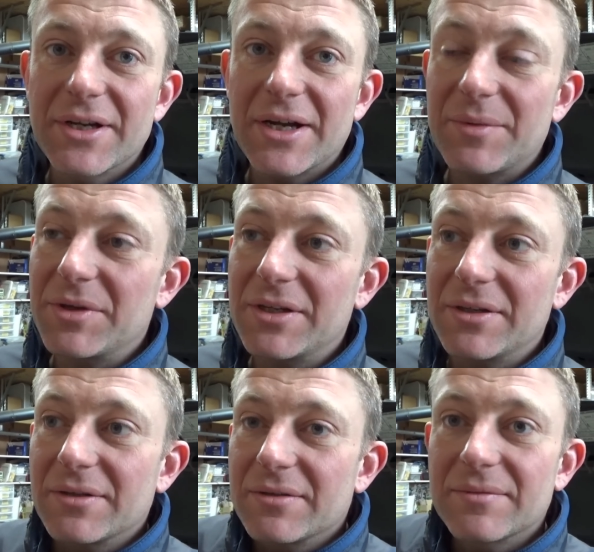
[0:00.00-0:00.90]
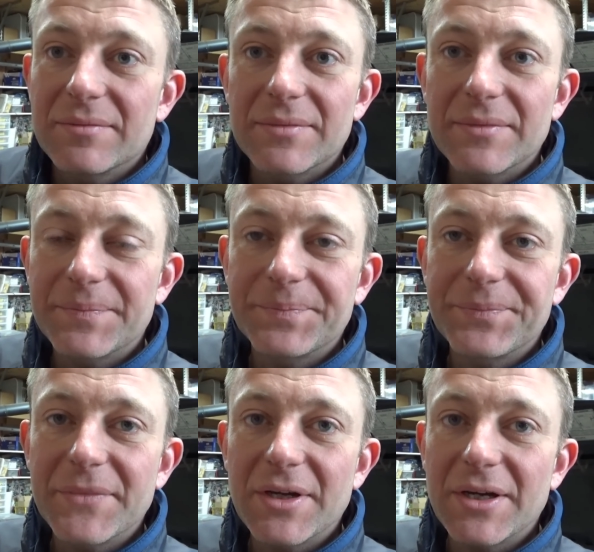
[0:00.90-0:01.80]
I mean,
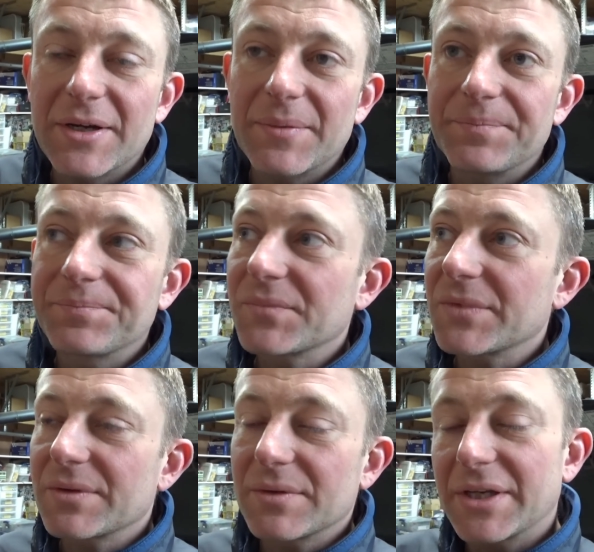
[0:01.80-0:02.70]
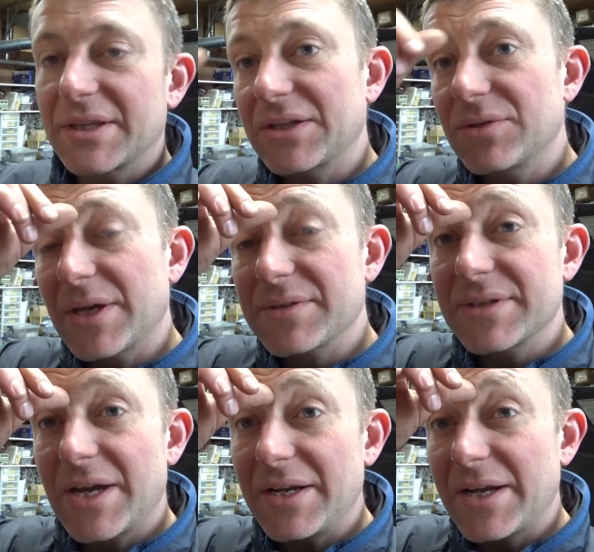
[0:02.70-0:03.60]
um, like that
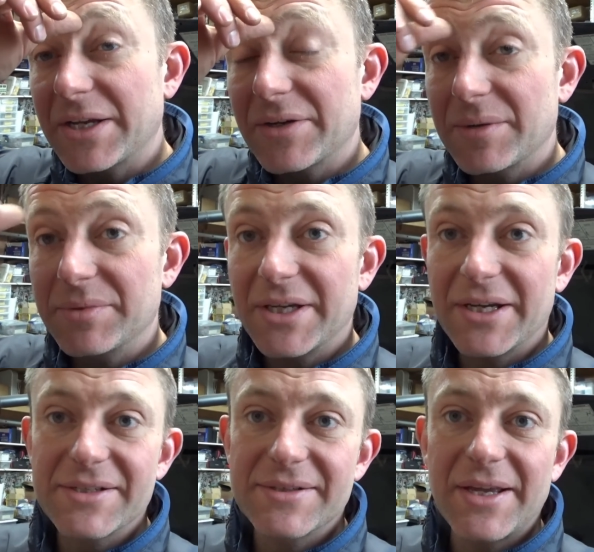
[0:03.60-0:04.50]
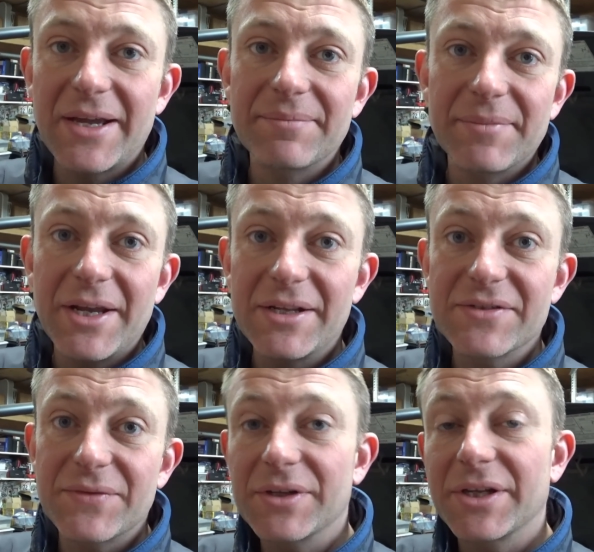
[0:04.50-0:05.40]
2009 Acura MDX, that
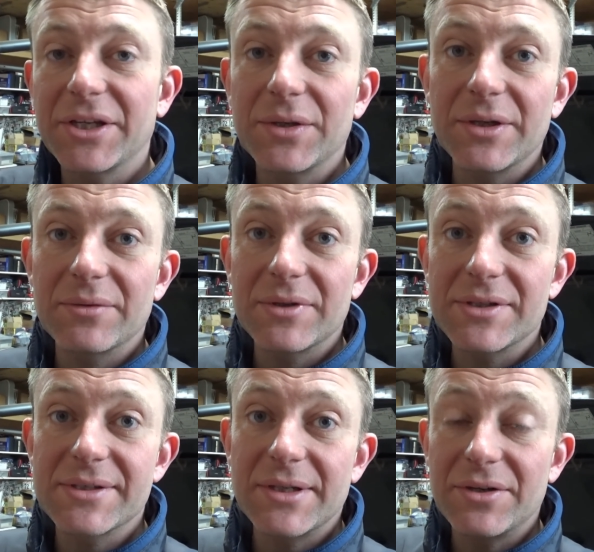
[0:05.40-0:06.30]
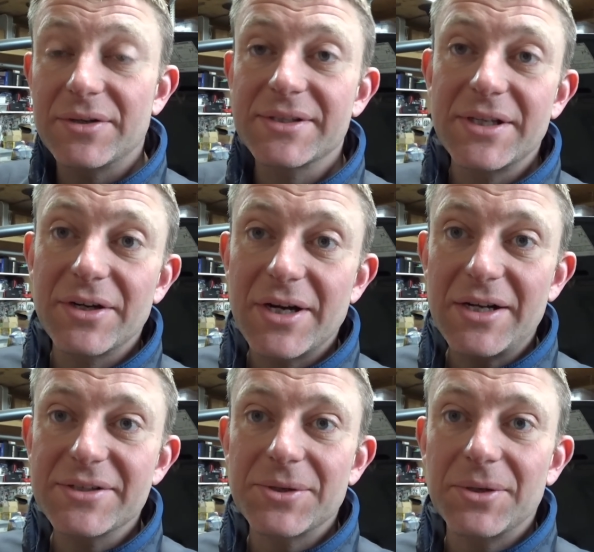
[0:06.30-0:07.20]
hands-free link unit was under the center
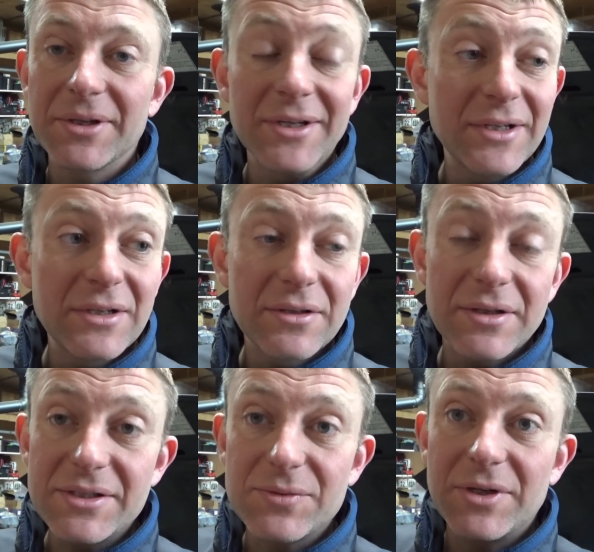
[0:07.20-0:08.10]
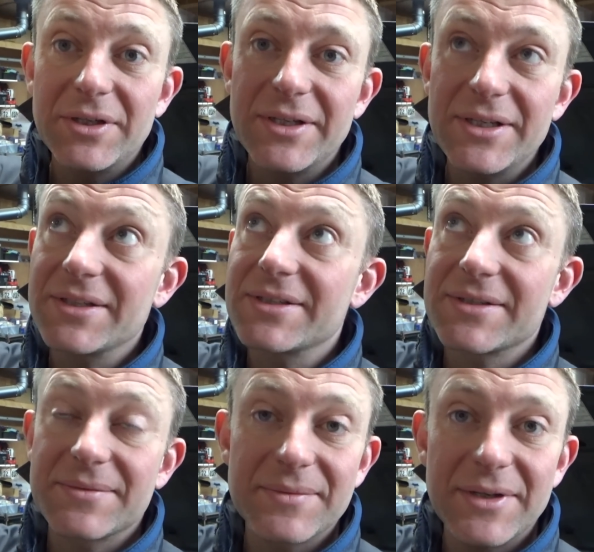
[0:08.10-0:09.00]
console. This one, it,
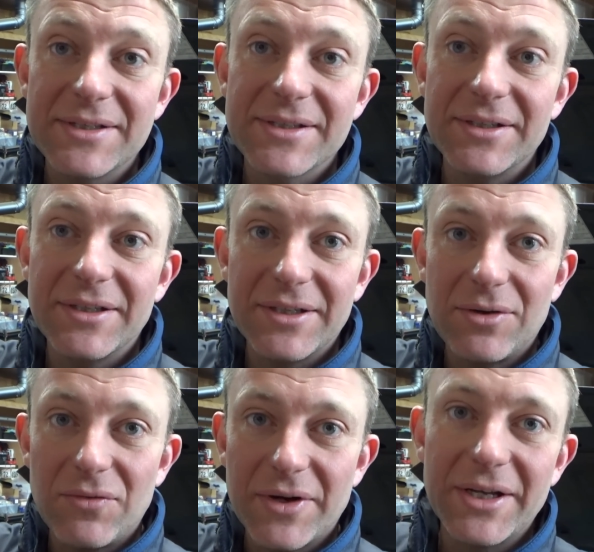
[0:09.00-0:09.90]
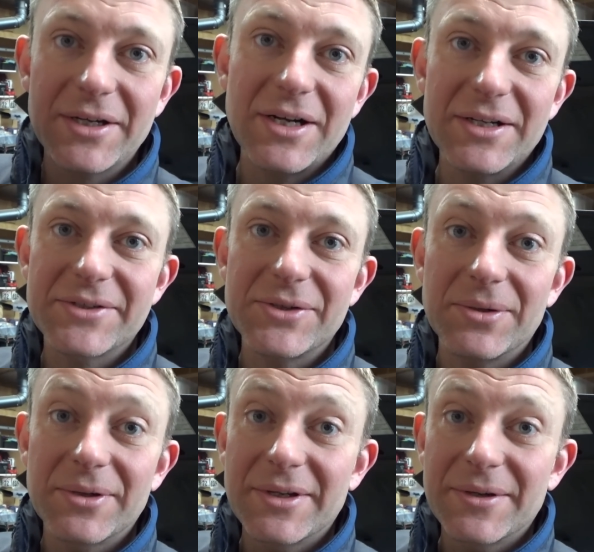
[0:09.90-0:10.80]
it's in the overhead console.